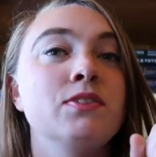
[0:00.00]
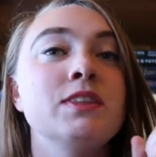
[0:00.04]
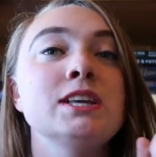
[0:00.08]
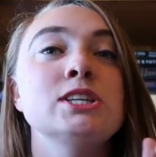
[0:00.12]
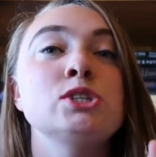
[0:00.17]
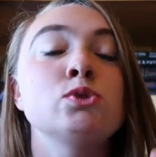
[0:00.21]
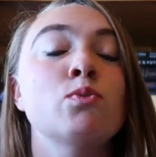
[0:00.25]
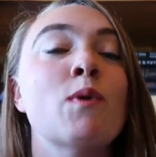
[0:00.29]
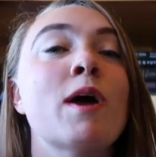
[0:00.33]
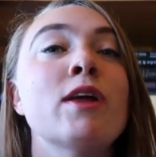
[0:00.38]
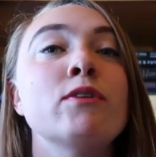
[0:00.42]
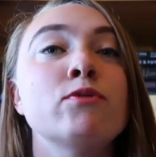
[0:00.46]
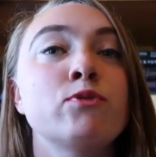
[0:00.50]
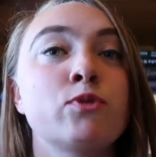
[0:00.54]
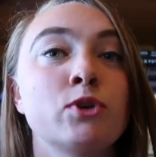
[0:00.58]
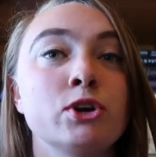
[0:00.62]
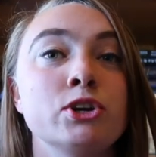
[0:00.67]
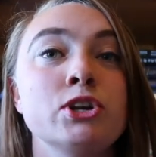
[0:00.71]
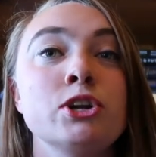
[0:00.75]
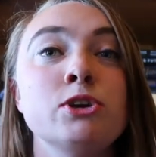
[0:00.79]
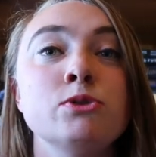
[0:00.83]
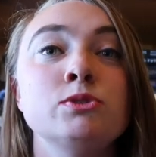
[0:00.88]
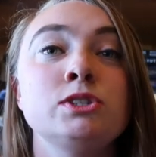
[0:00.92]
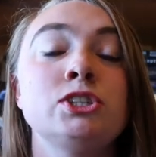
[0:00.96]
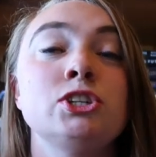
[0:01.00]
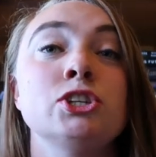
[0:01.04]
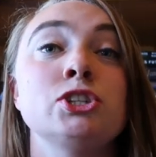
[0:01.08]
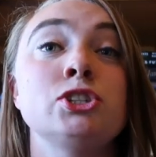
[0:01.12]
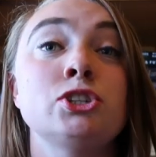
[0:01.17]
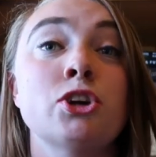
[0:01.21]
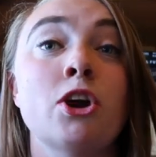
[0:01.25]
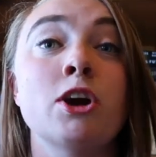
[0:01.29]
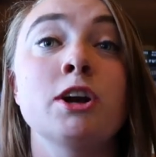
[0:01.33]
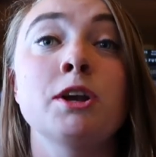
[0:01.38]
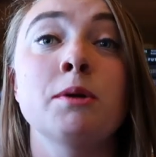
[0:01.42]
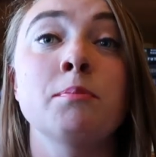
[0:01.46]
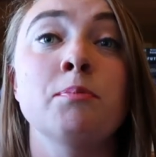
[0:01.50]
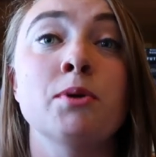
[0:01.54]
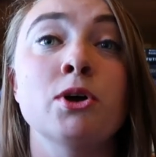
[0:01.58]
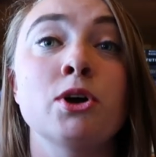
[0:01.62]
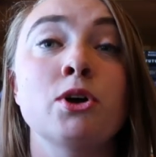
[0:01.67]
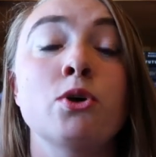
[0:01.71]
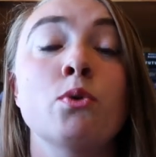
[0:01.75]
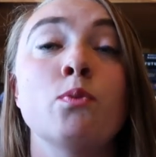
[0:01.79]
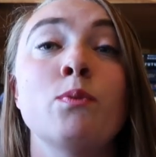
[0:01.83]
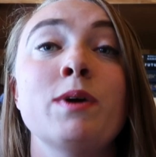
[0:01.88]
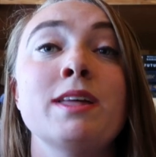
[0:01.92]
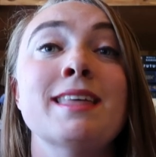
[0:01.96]
This went for NEWTS to start a
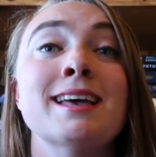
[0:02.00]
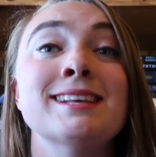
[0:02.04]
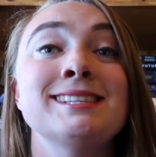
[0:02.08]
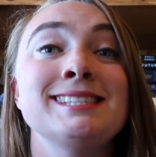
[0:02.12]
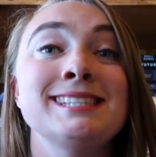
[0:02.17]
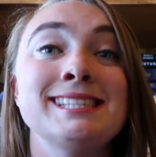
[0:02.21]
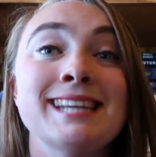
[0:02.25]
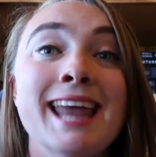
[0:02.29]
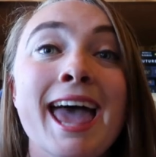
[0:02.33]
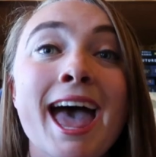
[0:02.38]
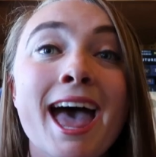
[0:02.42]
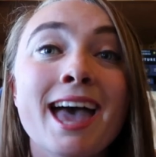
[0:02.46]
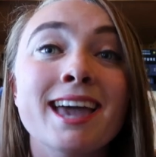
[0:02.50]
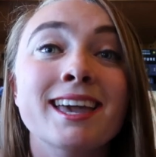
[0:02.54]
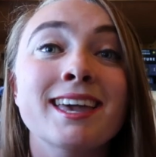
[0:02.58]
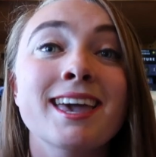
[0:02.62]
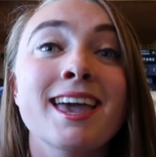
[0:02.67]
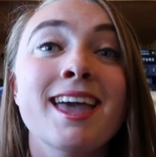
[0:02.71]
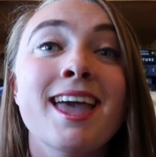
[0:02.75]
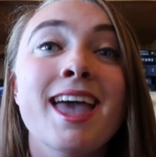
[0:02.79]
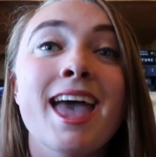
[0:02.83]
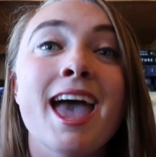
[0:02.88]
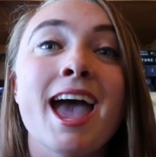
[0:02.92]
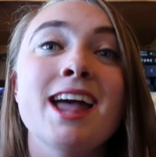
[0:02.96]
book with a snack,